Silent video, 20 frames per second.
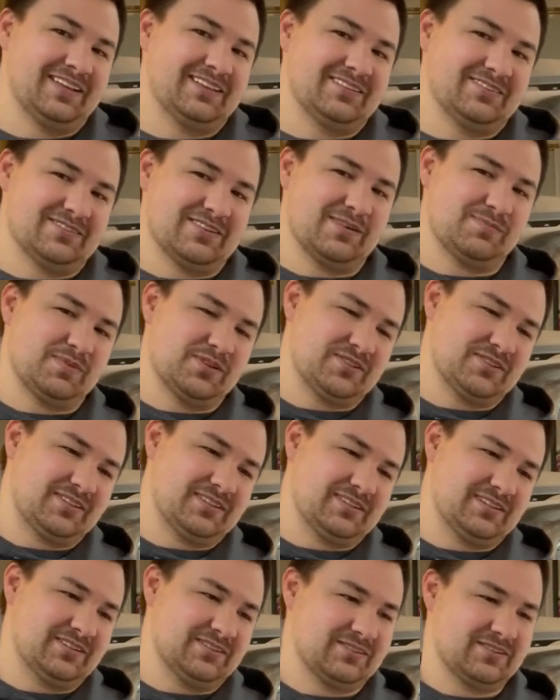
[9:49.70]
there's not much
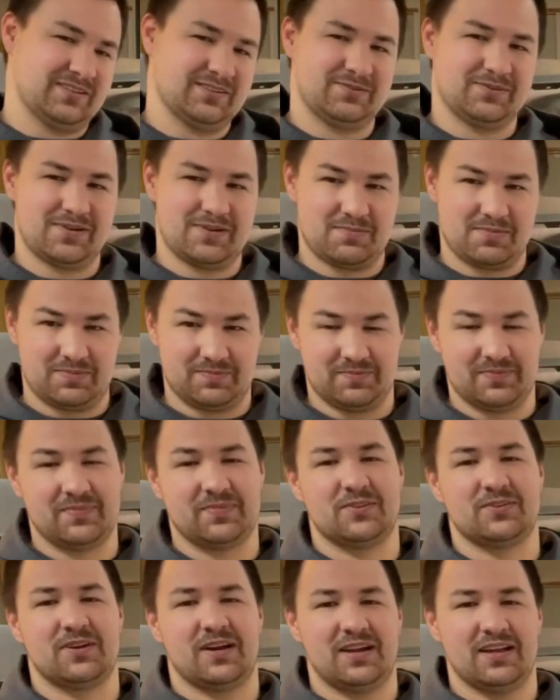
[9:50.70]
on there? So that's why I'm
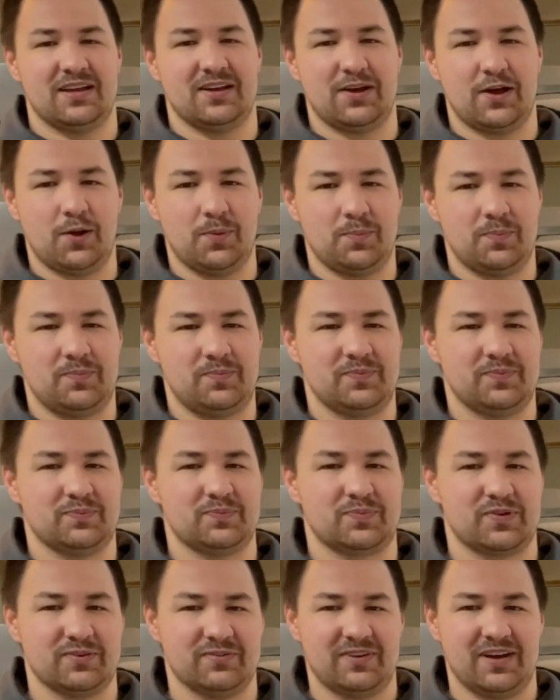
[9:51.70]
trying to help
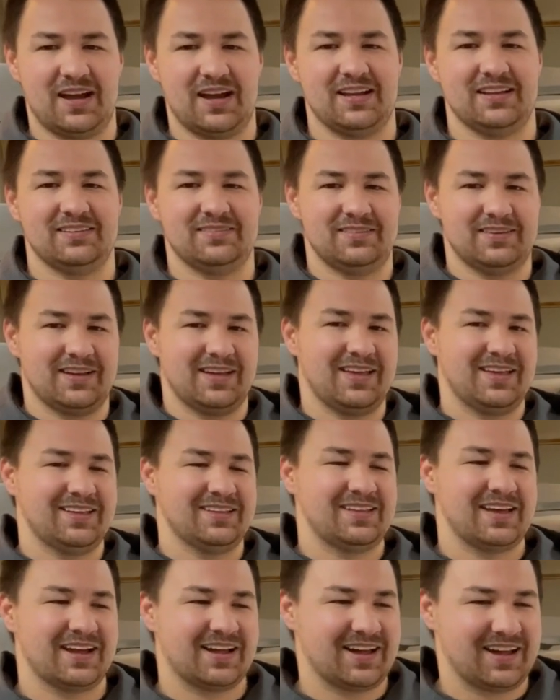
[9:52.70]
provide
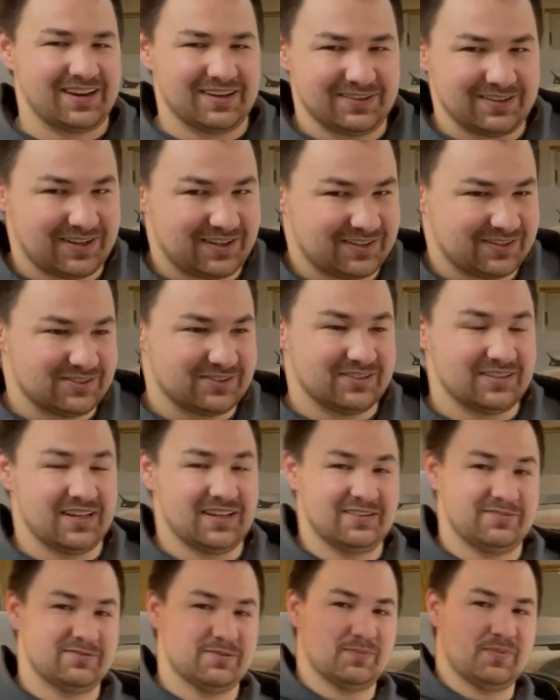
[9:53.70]
that kind of knowledge and
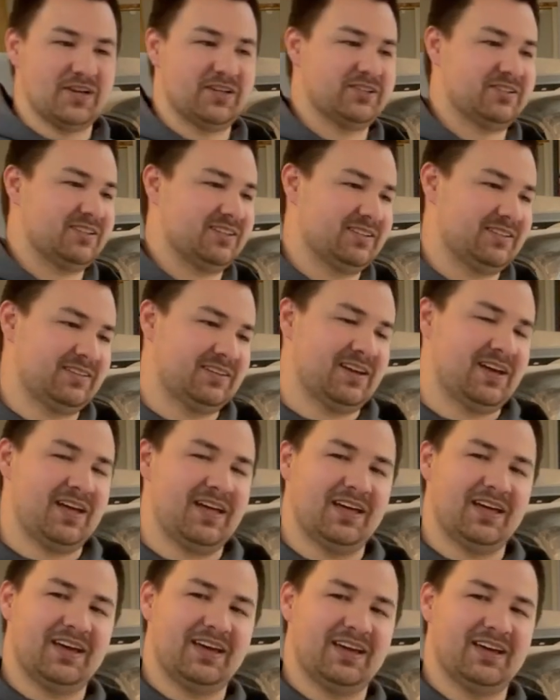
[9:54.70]
that information,
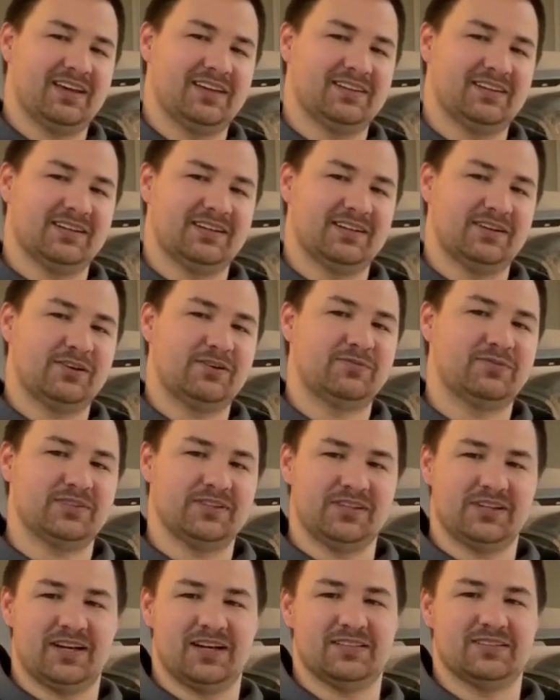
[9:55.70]
and
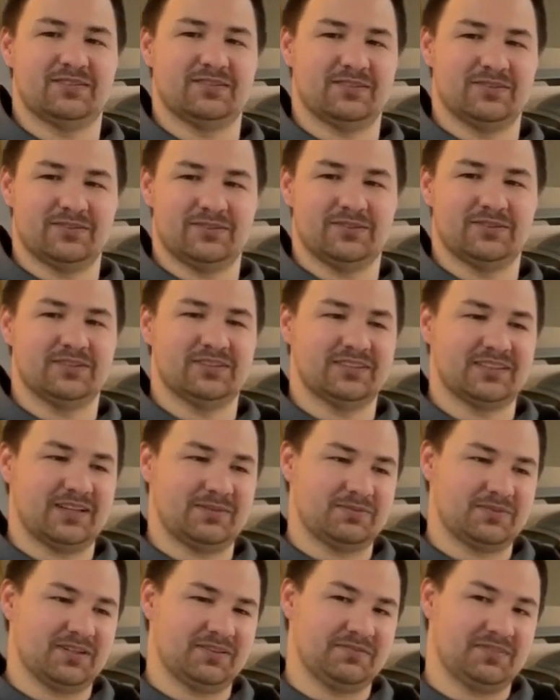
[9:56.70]
hopefully you guys don't go through the
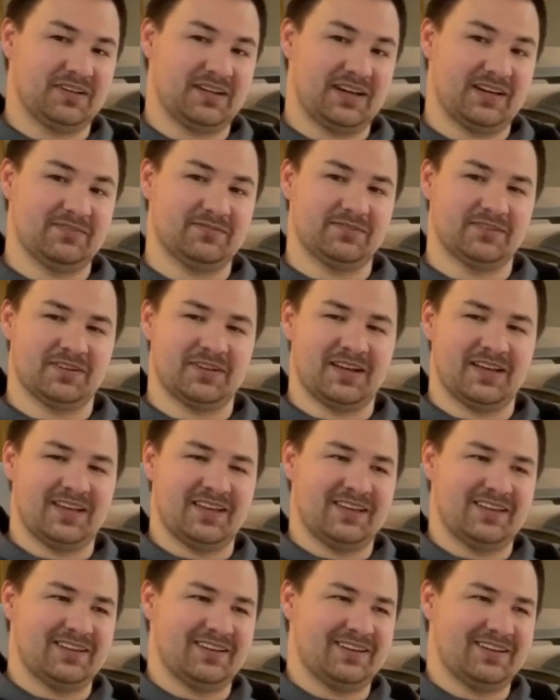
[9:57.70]
same stuff that
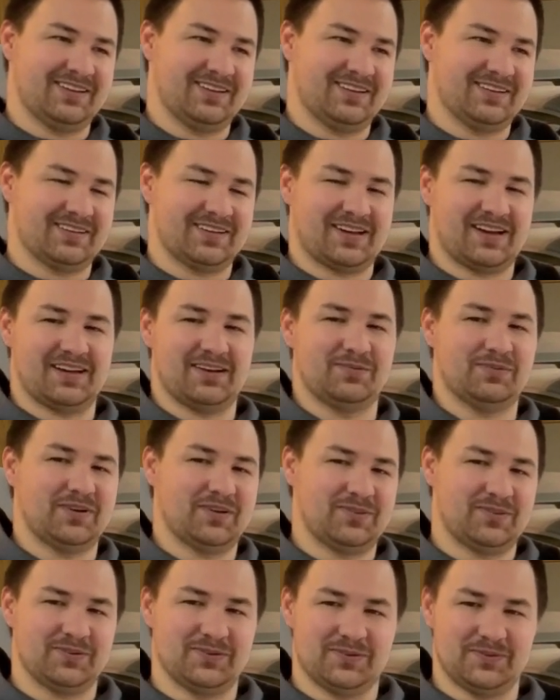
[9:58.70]
I've kind of
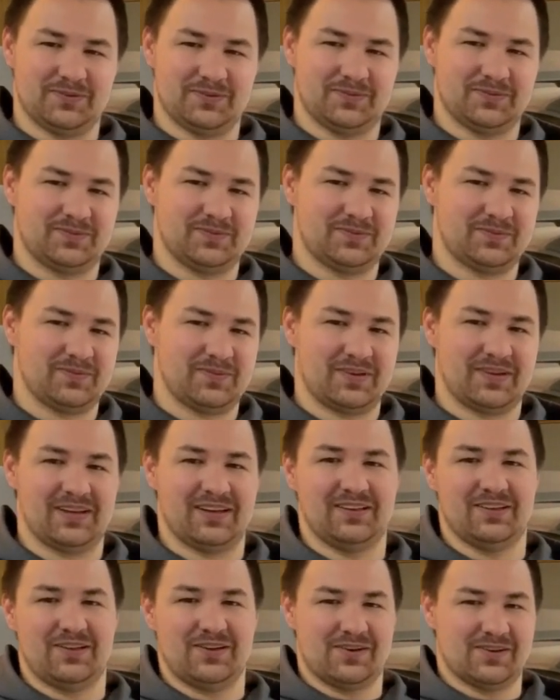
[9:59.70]
went through
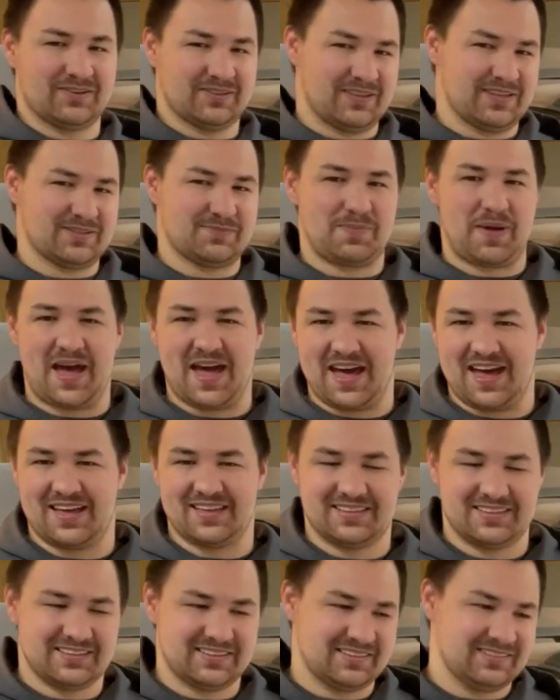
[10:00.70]
along this
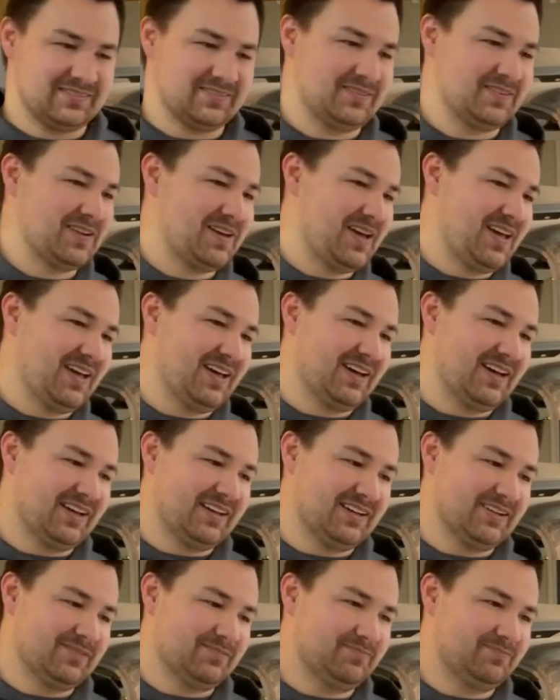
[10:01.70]
path. And
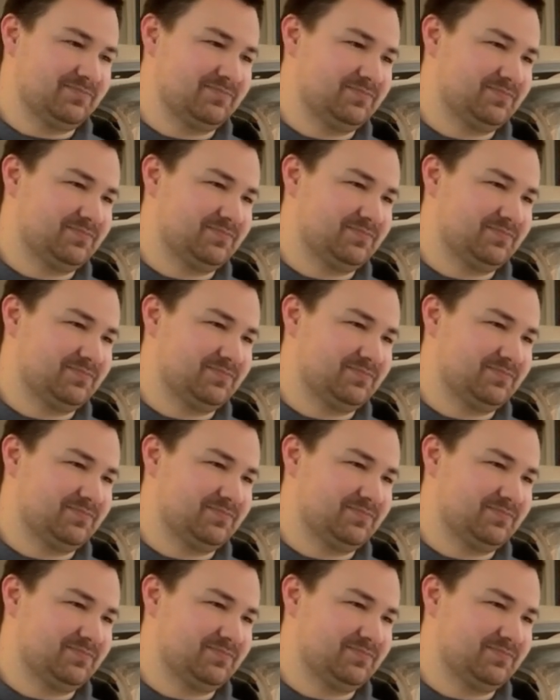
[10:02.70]
um,